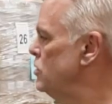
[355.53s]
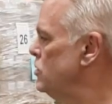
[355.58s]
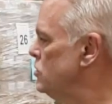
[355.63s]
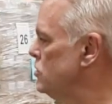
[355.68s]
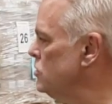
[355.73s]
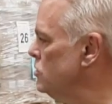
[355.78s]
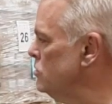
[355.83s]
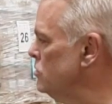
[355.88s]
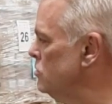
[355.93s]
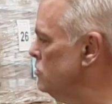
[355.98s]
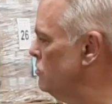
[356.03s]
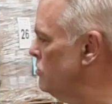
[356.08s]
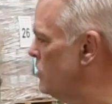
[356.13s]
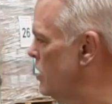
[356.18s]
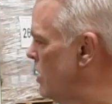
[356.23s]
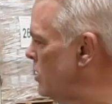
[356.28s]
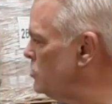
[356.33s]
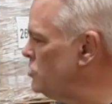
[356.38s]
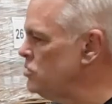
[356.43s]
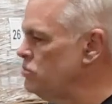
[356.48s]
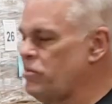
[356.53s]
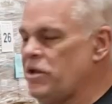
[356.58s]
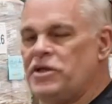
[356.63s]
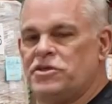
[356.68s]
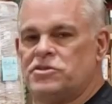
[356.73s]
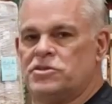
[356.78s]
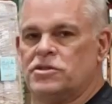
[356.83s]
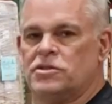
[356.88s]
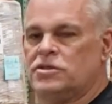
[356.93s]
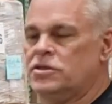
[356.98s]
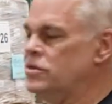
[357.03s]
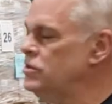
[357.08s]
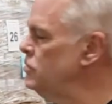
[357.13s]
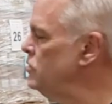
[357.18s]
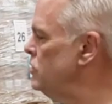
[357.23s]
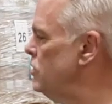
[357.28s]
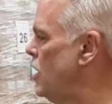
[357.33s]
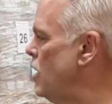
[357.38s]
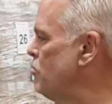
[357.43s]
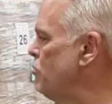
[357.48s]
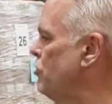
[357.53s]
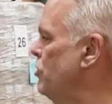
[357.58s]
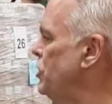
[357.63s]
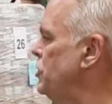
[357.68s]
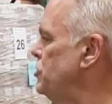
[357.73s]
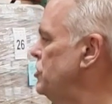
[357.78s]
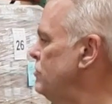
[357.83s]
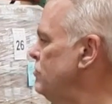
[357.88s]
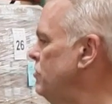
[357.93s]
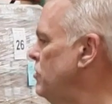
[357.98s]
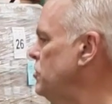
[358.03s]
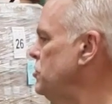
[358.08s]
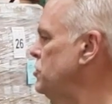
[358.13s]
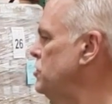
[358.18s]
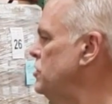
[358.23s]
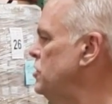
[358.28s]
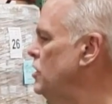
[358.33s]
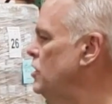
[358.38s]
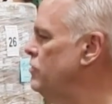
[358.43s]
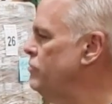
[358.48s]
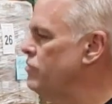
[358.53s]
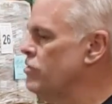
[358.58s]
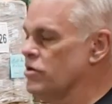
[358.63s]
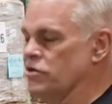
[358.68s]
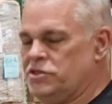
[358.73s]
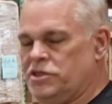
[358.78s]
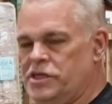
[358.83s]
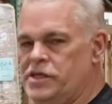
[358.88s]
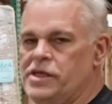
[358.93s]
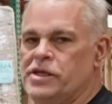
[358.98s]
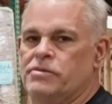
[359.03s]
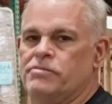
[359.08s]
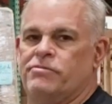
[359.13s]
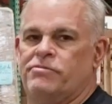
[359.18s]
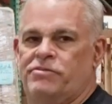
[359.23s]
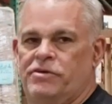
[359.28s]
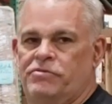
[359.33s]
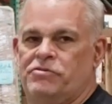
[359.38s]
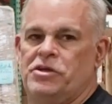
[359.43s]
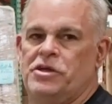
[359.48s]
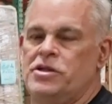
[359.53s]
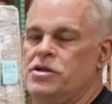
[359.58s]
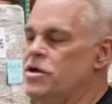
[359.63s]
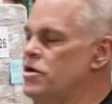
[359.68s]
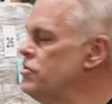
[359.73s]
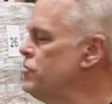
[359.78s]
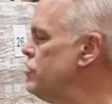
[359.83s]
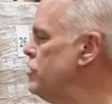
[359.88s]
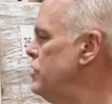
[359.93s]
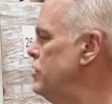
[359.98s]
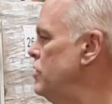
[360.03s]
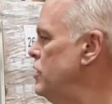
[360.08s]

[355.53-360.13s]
So that's the basic operation function of our TM1500,